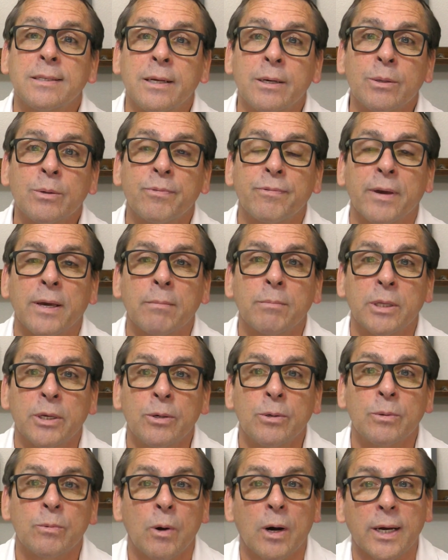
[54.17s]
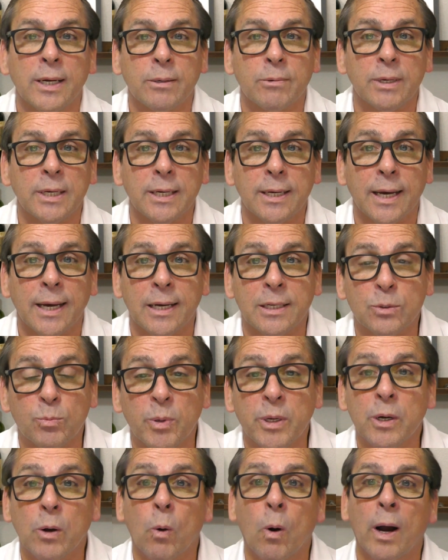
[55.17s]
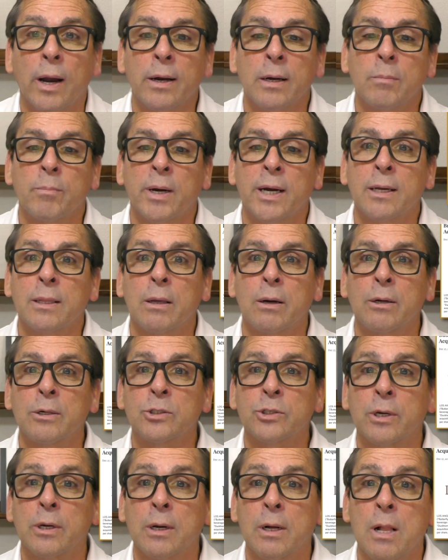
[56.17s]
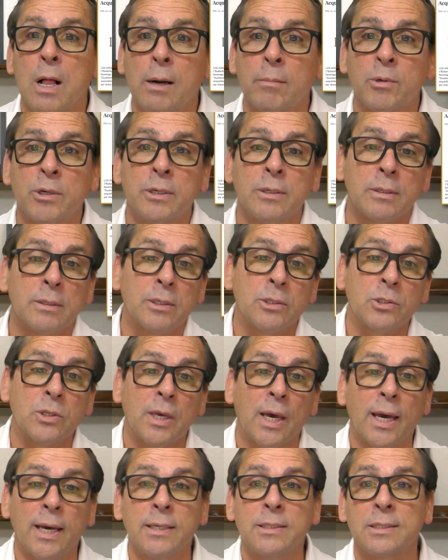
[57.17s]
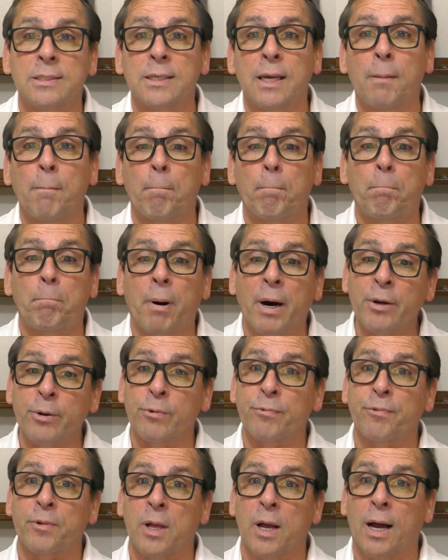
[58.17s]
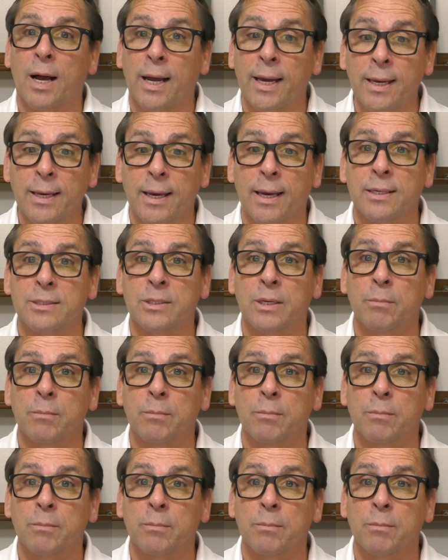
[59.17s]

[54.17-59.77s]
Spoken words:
another family-owned winery has been acquired by a large conglomerate. In this case, Butterfly has